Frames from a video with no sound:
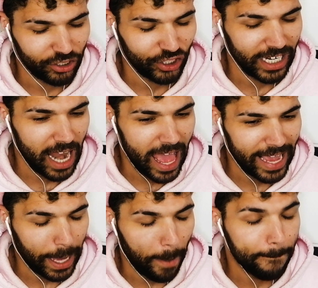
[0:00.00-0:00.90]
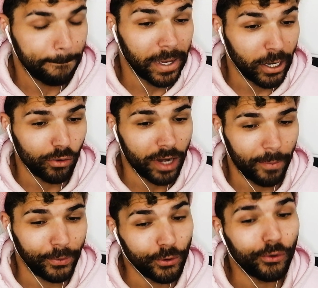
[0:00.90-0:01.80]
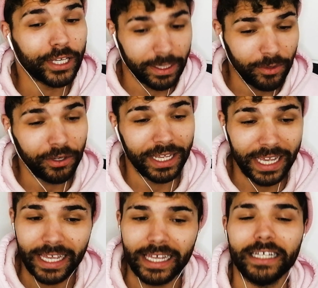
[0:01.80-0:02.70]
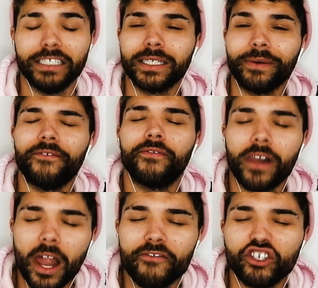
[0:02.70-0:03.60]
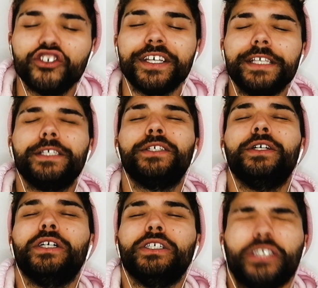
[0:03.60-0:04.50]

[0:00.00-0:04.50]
Is she like, build up your community so it flourishes